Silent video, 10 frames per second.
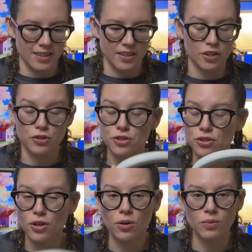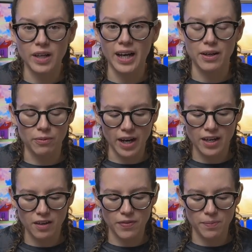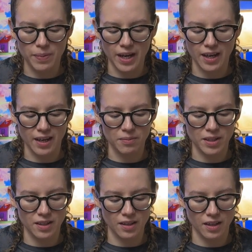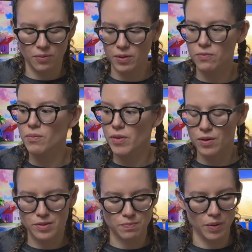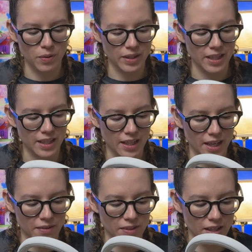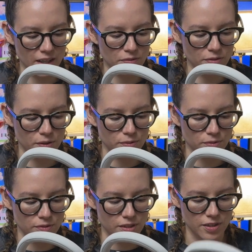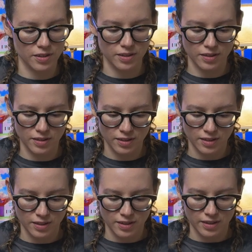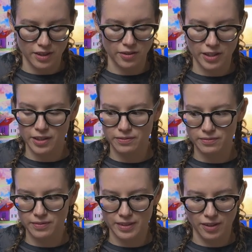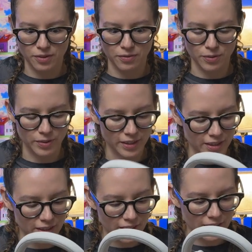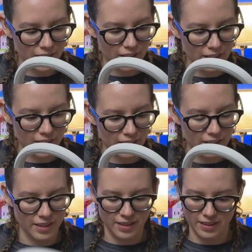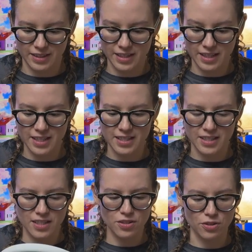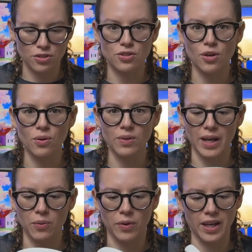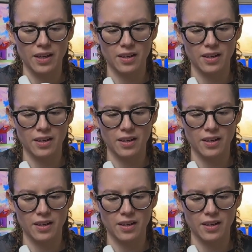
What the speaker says: They're so light right off the bat. I mean, I went from those bulky, heavy headphones to, I don't know, on the floor, to these are so lightweight.